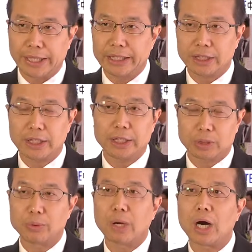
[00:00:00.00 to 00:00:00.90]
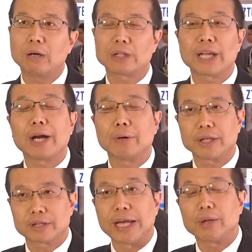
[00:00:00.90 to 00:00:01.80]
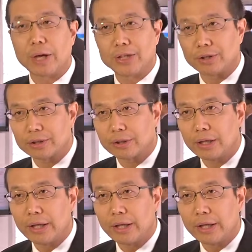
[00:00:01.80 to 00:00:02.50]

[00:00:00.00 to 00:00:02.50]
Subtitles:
is key to all the carriers and vendors.